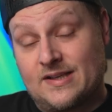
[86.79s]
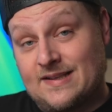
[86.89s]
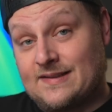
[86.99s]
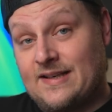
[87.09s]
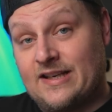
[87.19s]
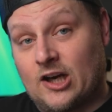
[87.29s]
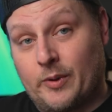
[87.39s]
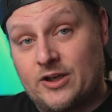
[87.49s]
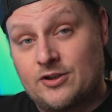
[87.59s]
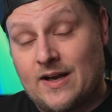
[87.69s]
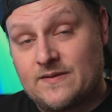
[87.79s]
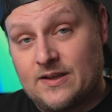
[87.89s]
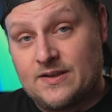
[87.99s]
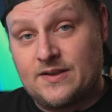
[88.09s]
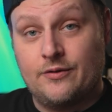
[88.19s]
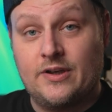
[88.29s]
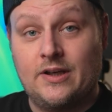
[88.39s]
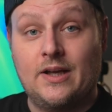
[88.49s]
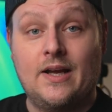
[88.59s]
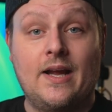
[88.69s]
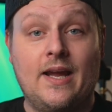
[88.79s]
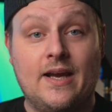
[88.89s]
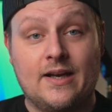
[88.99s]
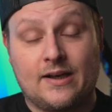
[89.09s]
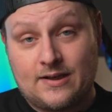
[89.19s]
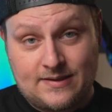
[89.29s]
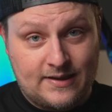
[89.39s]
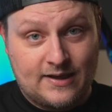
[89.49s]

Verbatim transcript: 16 terabyte drives in this unit, and I'm gonna set it